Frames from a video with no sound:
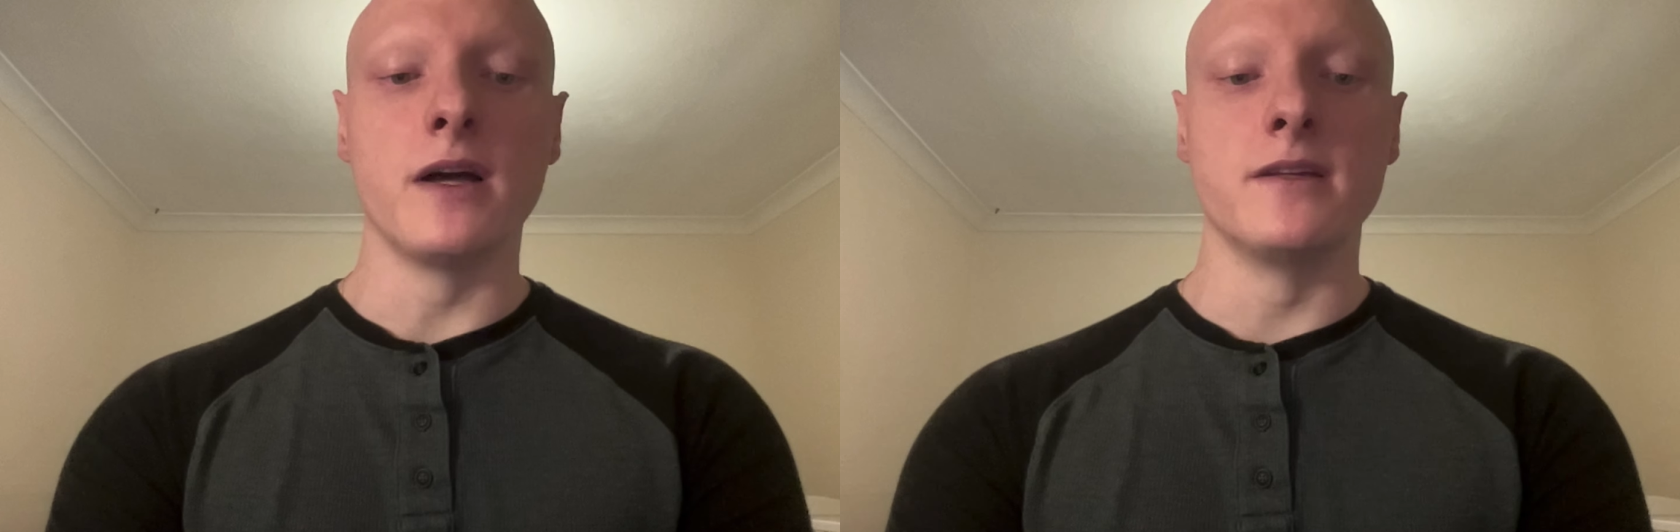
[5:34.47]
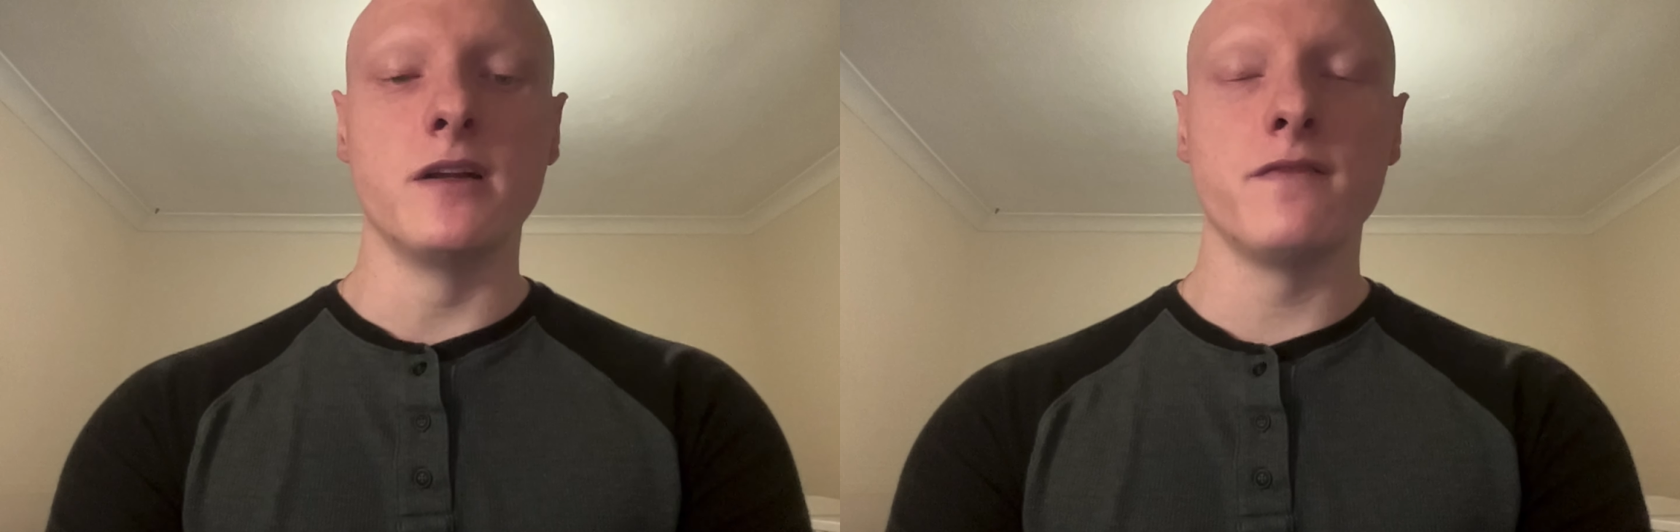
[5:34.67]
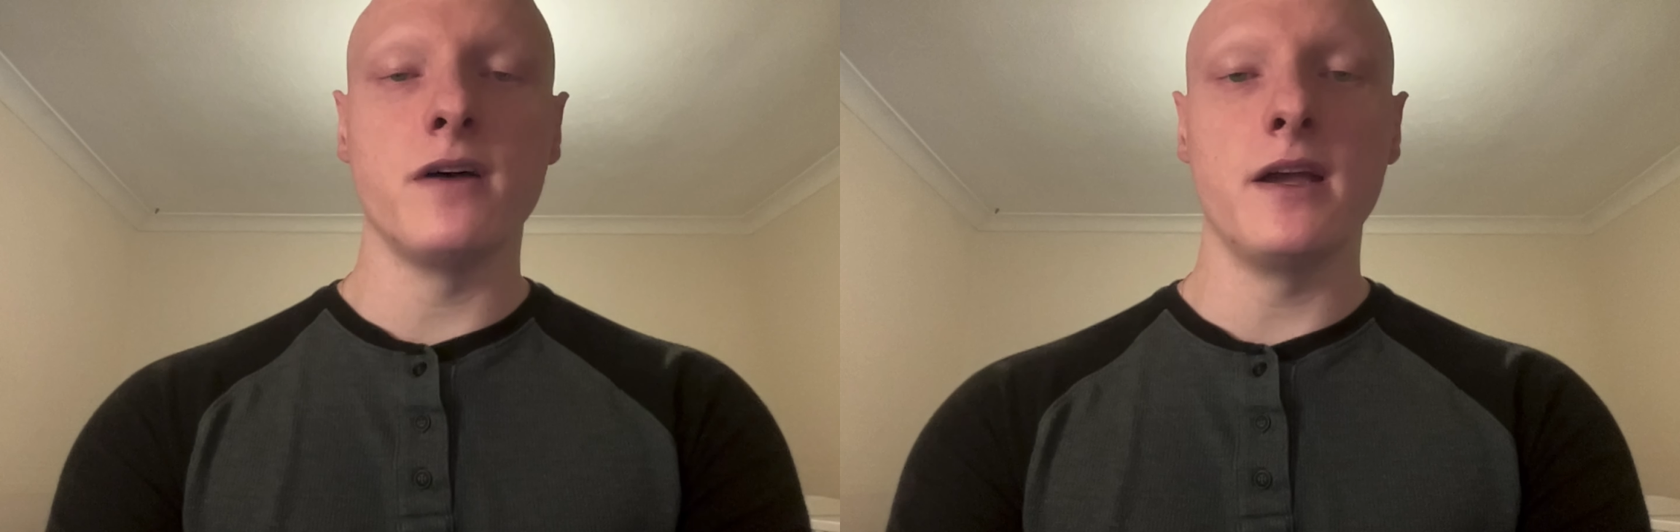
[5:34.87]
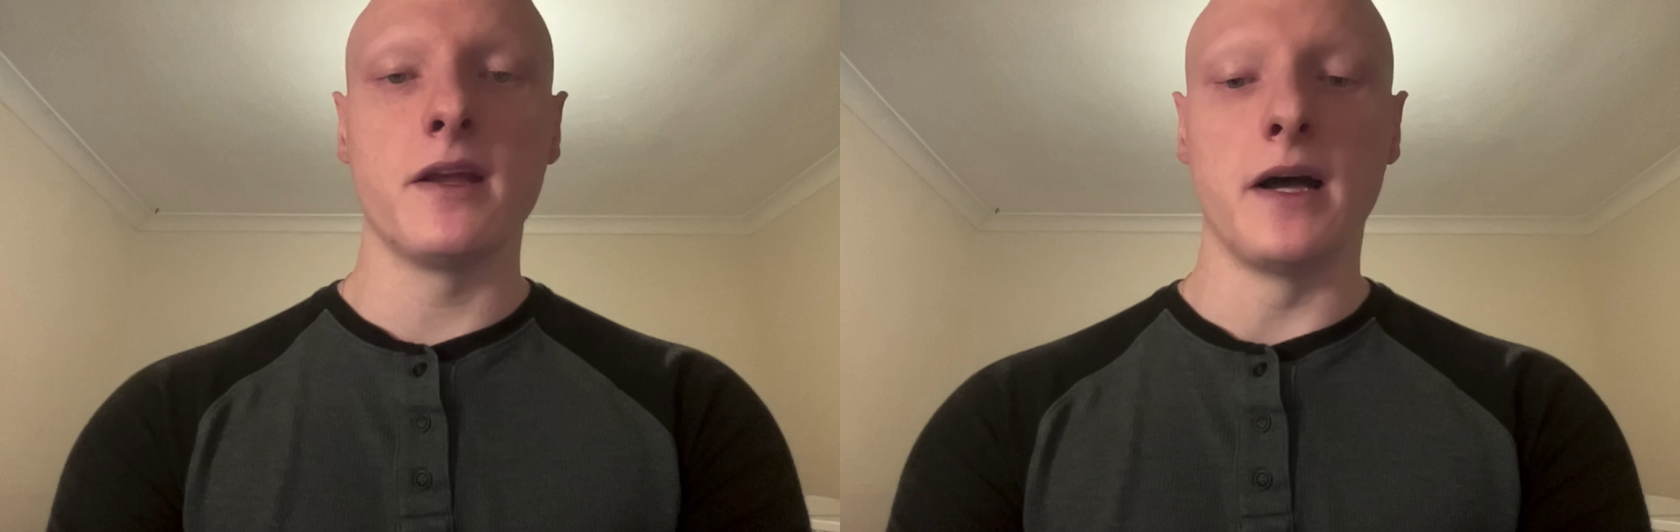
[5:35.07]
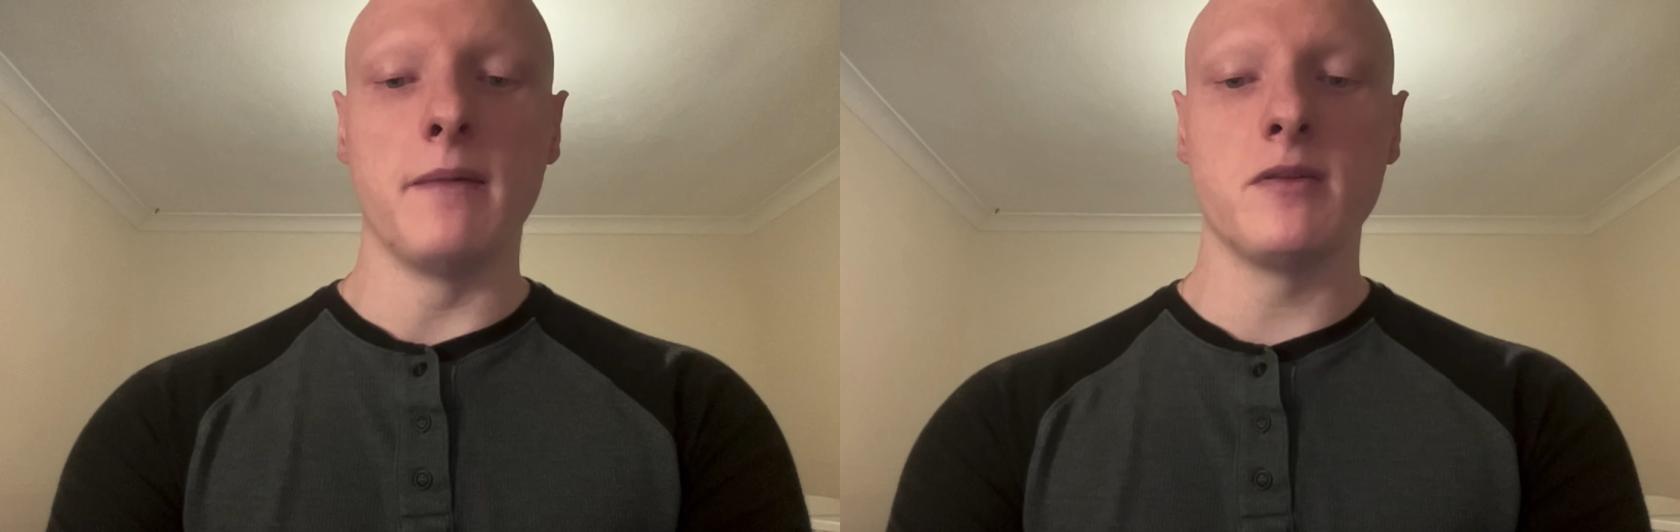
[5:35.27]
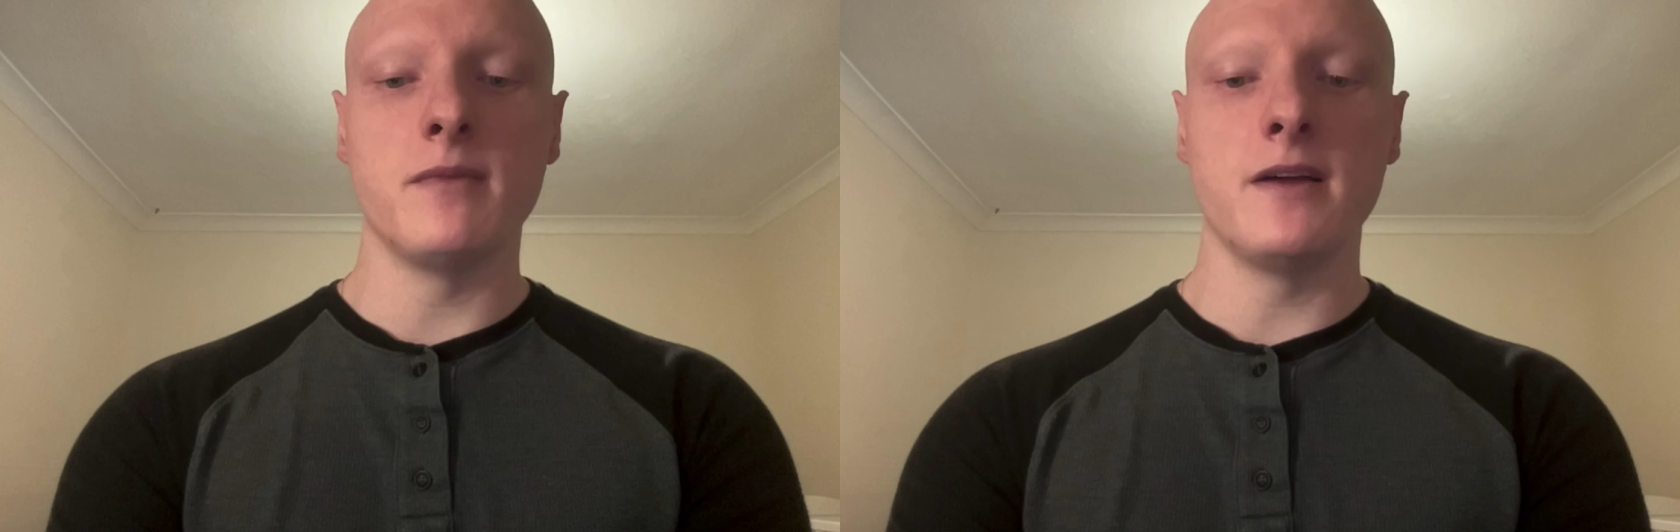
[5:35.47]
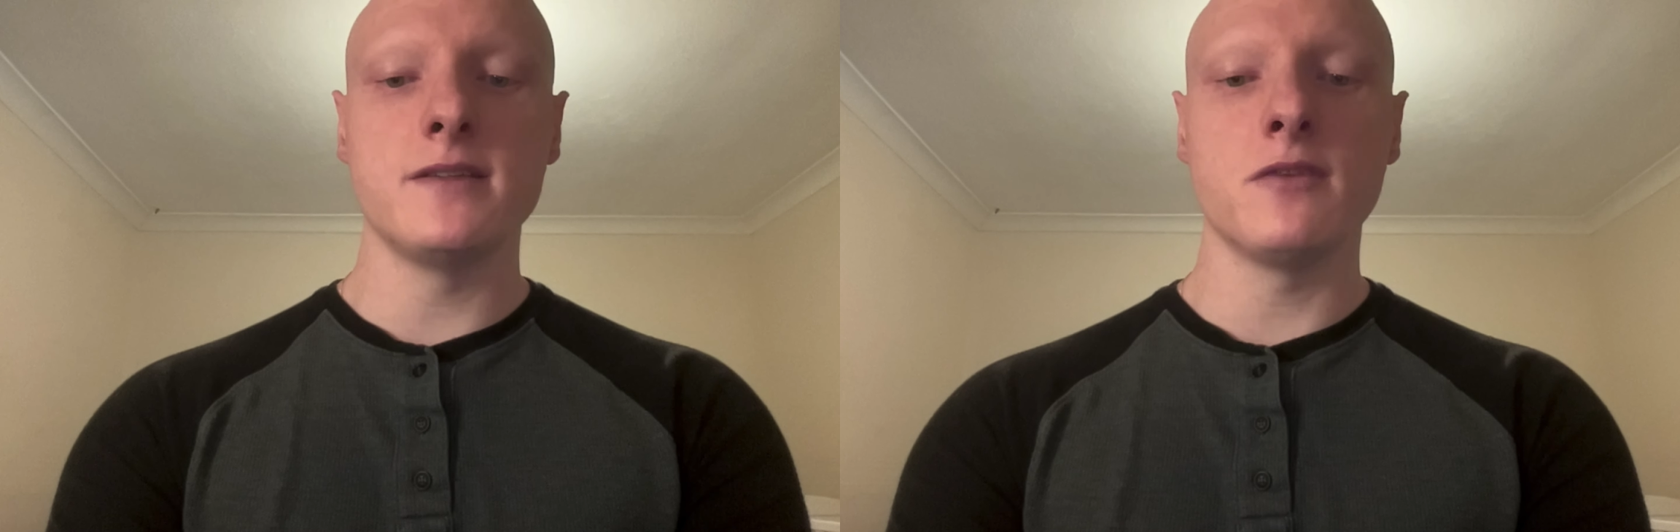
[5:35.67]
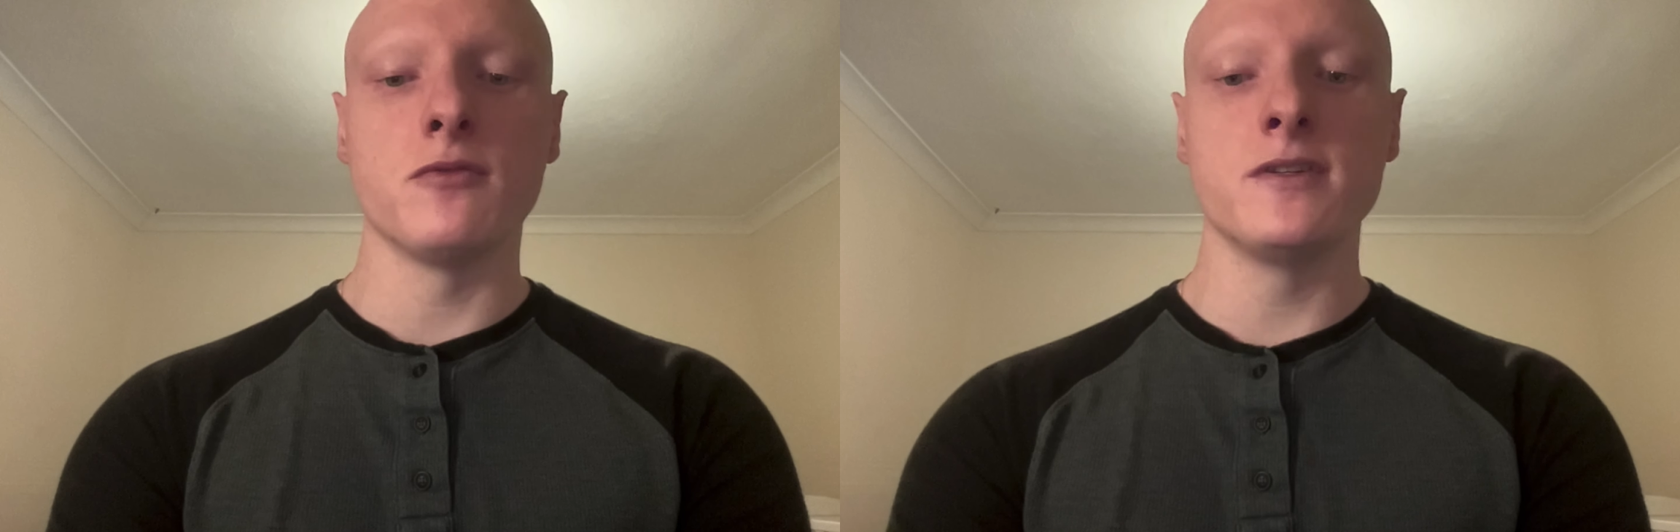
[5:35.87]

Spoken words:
identifying and optimizing